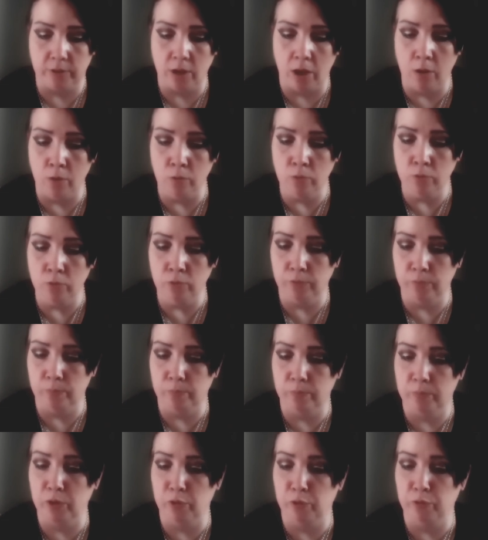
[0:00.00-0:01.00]
Hold
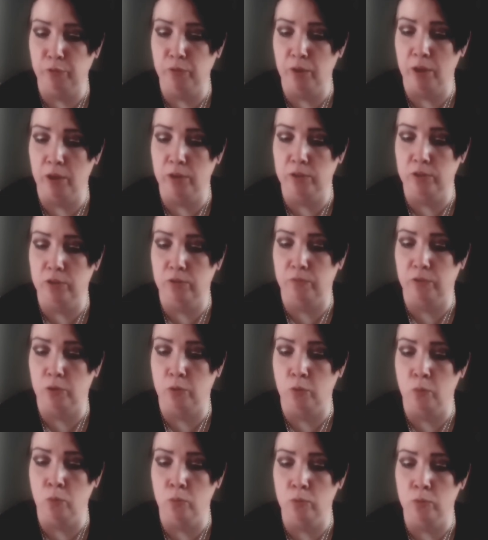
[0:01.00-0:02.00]
the first of the
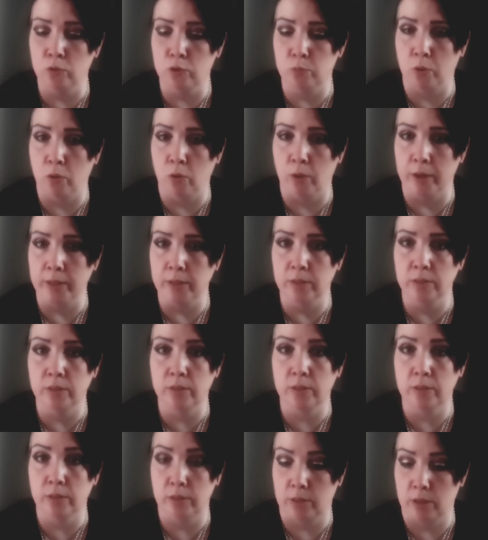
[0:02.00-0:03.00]
quartz
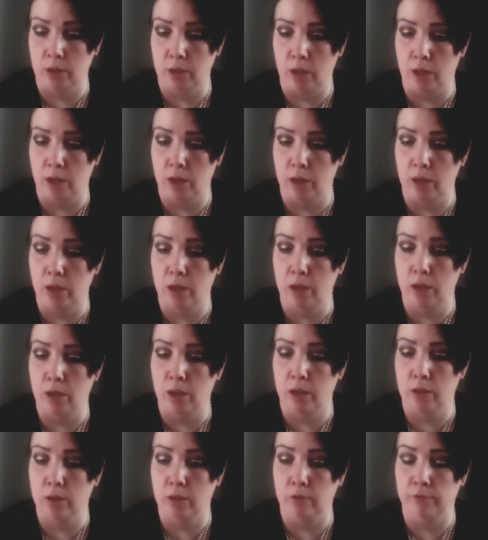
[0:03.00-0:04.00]
points.
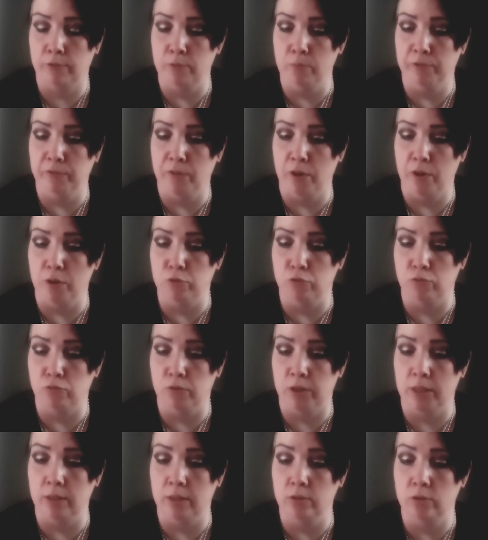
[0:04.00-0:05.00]
I thought my phone was
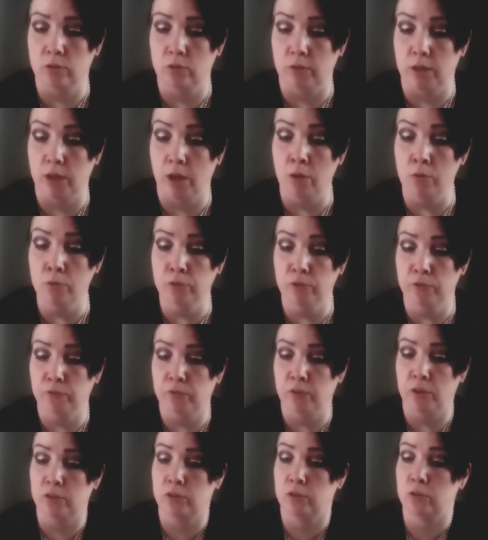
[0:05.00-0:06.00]
ringing then, sorry. Hold the
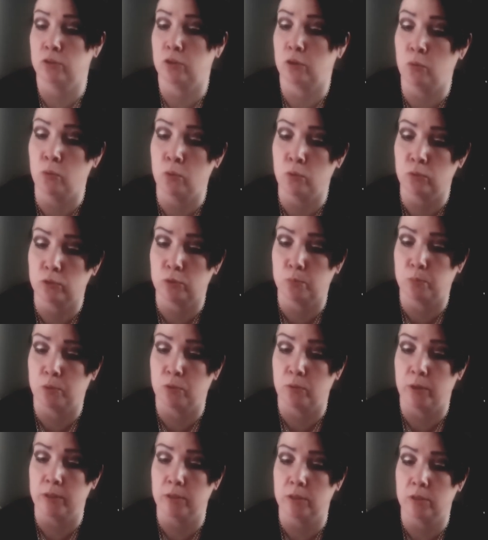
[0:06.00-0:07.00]
first of the quartz
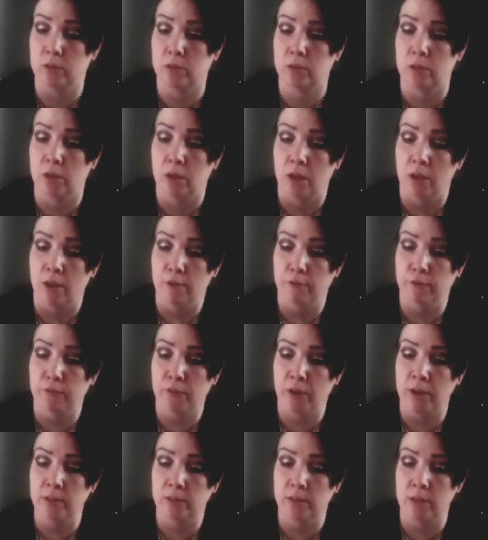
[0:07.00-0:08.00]
points
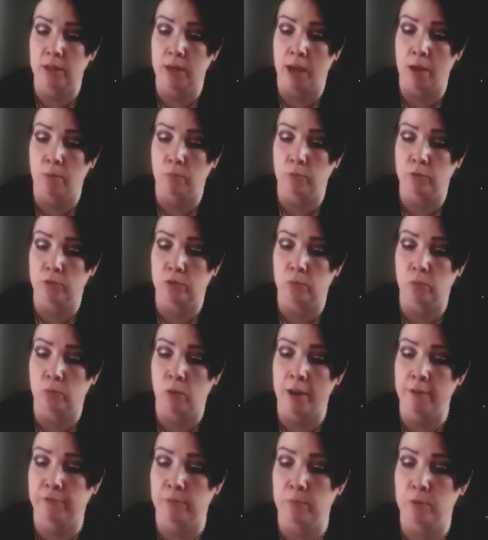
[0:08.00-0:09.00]
facing outwards
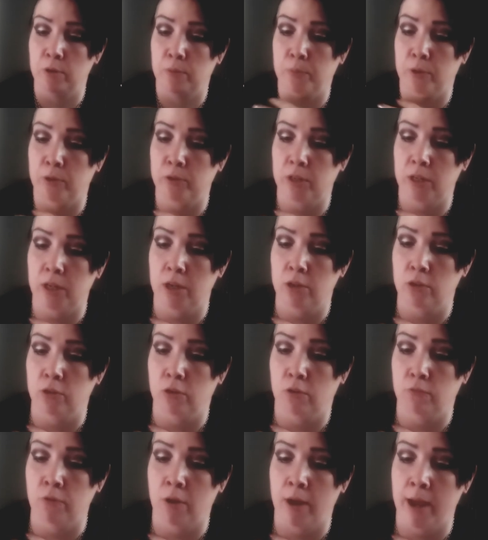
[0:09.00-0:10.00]
away from your body in
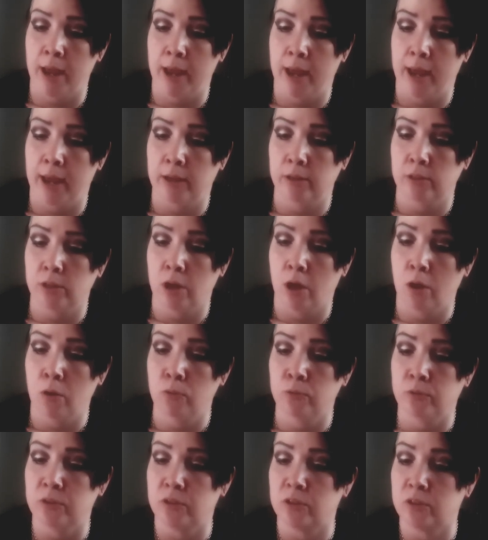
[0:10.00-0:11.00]
your right hand.
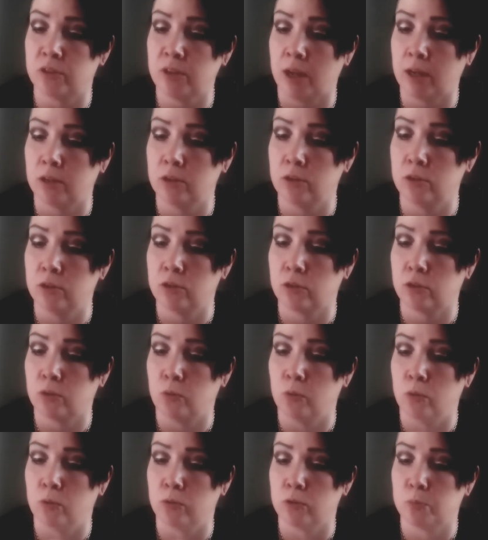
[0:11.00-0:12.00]
Hold the second
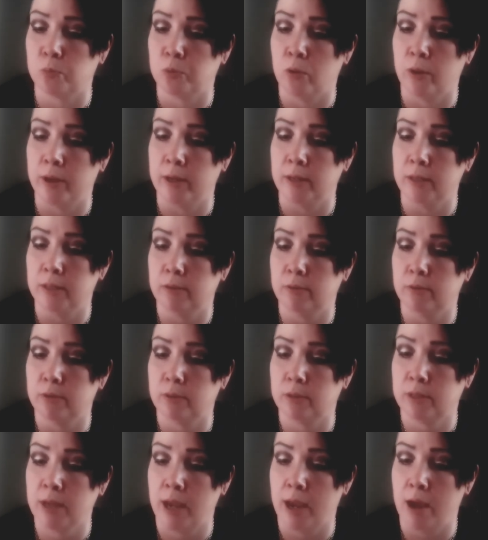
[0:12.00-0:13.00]
quartz point
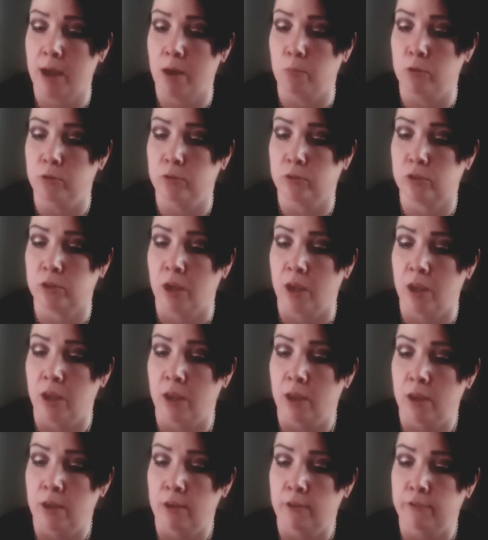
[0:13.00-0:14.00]
downwards
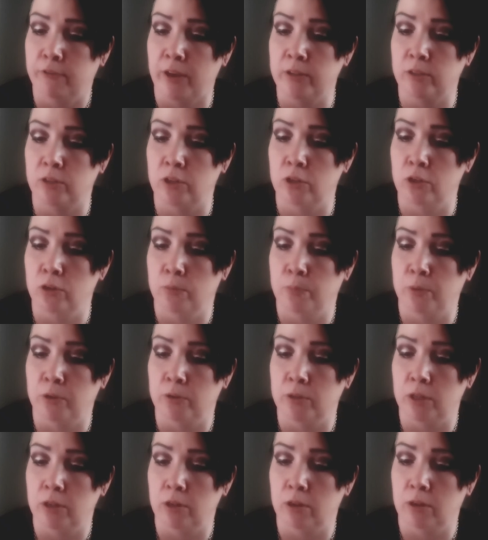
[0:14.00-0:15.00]
facing your
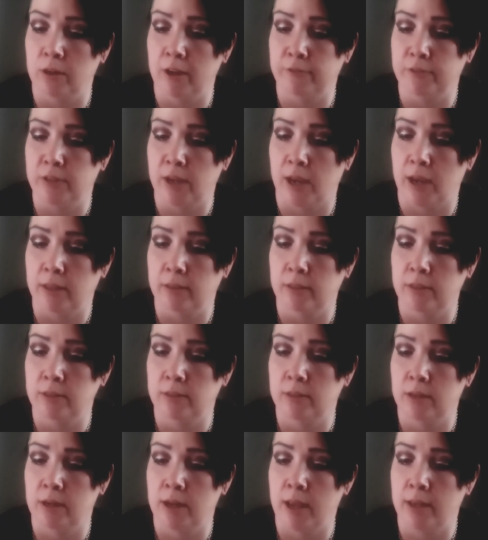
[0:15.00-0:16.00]
body in your left hand.
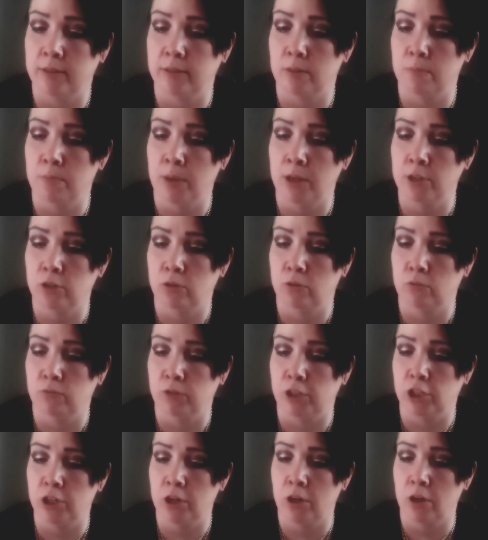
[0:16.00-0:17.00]
This allows the magical
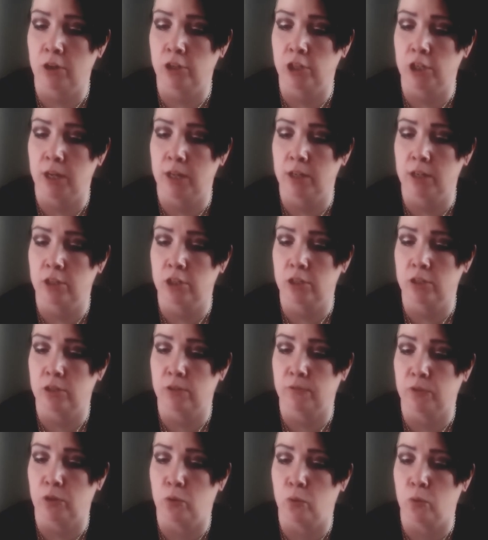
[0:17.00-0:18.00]
recharging energies
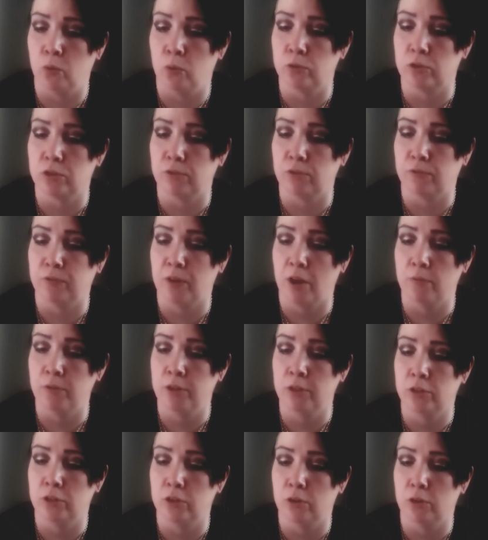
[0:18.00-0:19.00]
of the quartz to flow
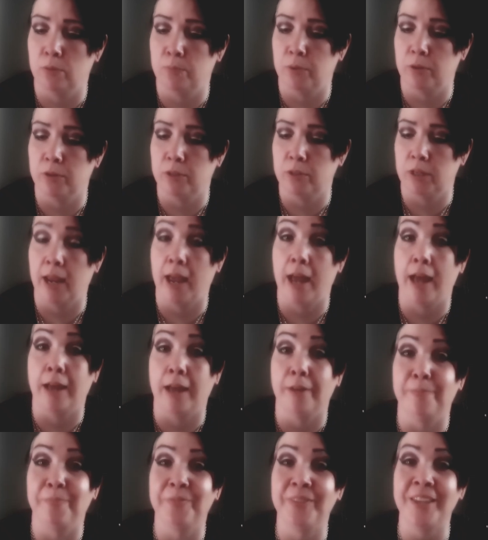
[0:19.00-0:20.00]
into your body and out.
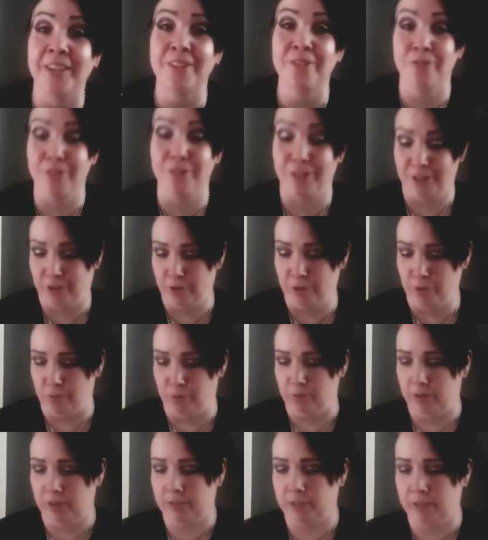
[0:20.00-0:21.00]
That's really cool.
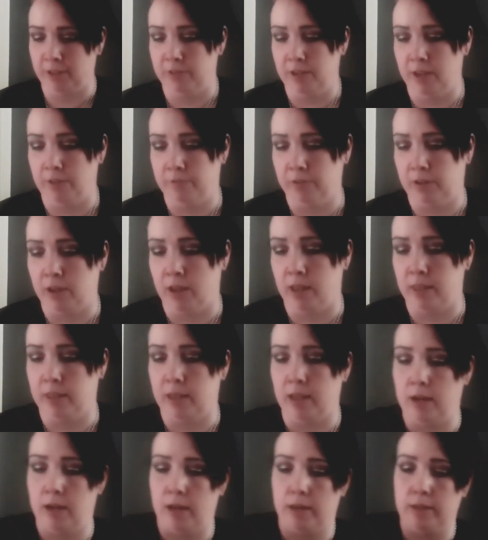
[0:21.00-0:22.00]
I'll definitely have a go at
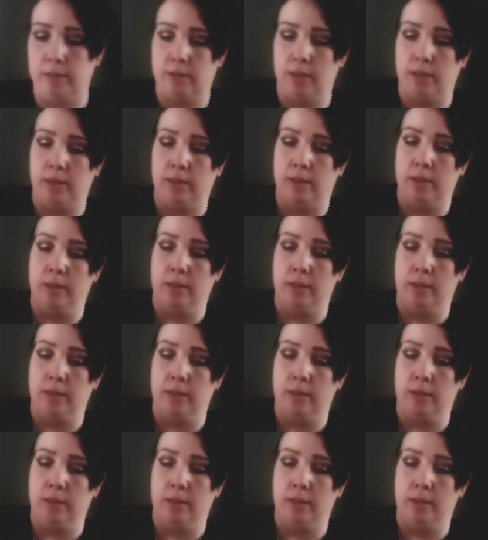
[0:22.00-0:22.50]
that later.